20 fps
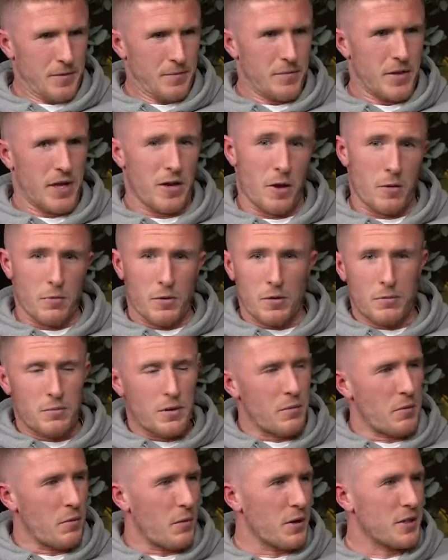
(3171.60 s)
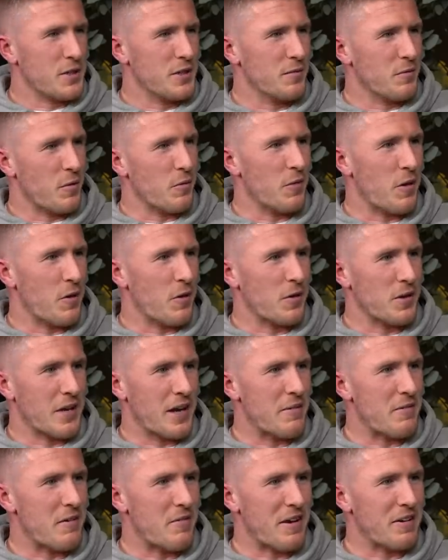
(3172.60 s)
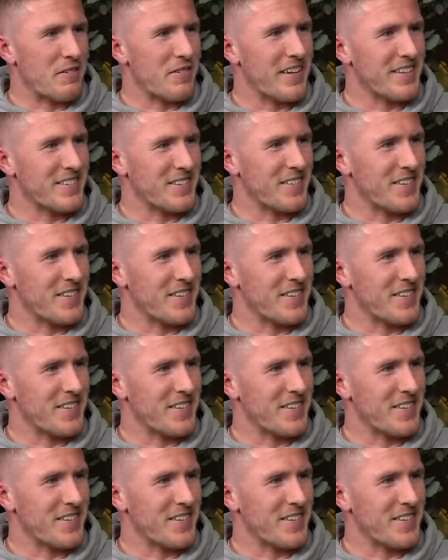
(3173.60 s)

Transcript: I know, but people watching won't know. Your MMA fans don't